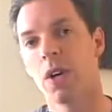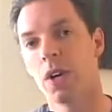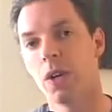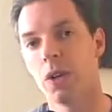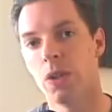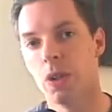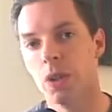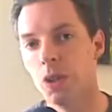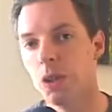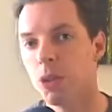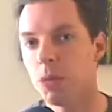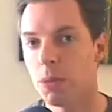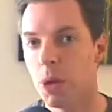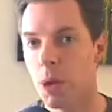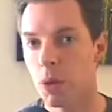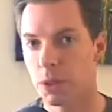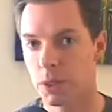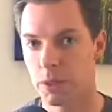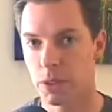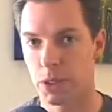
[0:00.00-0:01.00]
new
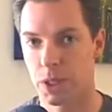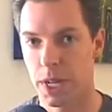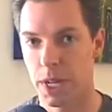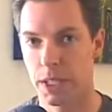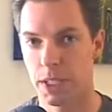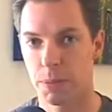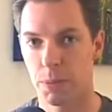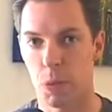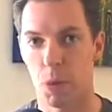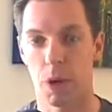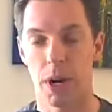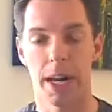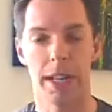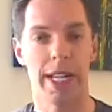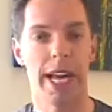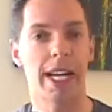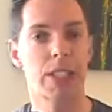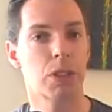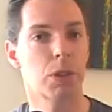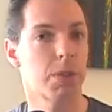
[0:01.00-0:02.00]
modes of transport, and
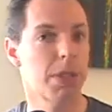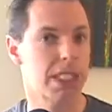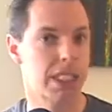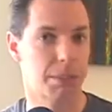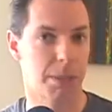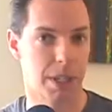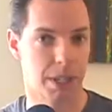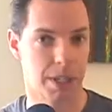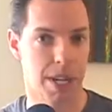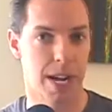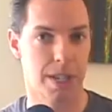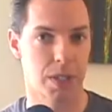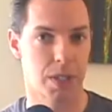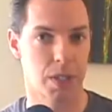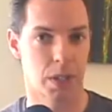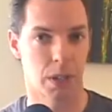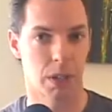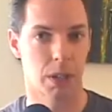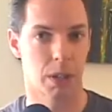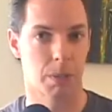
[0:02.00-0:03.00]
that's what my spin classes
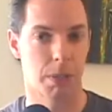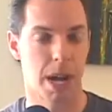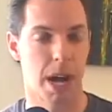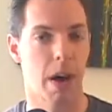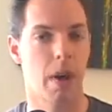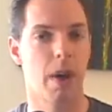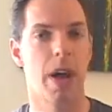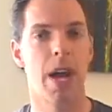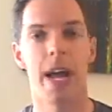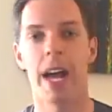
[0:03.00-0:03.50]
are all about.